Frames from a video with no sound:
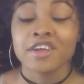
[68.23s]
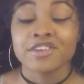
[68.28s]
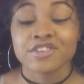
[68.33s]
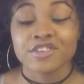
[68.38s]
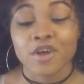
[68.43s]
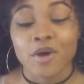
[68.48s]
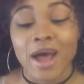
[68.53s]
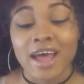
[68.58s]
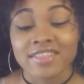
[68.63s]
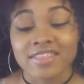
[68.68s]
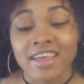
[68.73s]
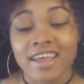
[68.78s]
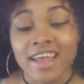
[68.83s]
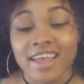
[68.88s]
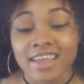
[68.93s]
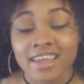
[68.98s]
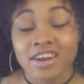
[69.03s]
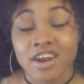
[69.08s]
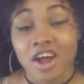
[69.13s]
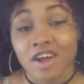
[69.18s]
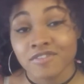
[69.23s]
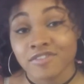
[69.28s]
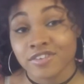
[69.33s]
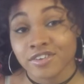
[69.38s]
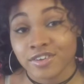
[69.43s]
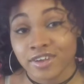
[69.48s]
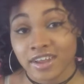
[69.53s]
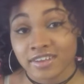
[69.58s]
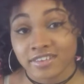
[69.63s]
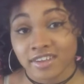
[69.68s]
So I think I can offer
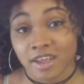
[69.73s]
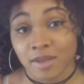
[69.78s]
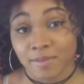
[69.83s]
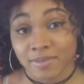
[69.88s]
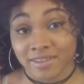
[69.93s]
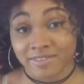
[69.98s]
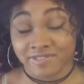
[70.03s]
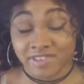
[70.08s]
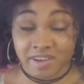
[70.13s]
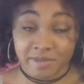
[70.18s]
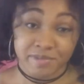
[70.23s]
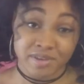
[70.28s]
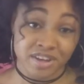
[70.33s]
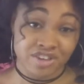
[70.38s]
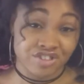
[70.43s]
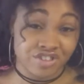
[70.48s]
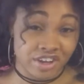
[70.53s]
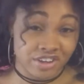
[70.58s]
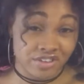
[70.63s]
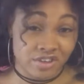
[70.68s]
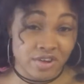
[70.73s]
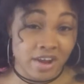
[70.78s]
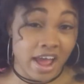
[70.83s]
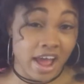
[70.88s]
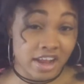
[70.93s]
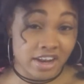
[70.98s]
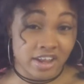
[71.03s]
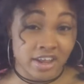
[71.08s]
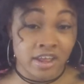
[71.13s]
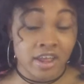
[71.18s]
you guys a couple of tips and tricks on
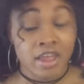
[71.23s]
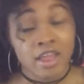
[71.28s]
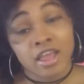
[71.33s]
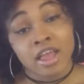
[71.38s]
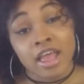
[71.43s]
how to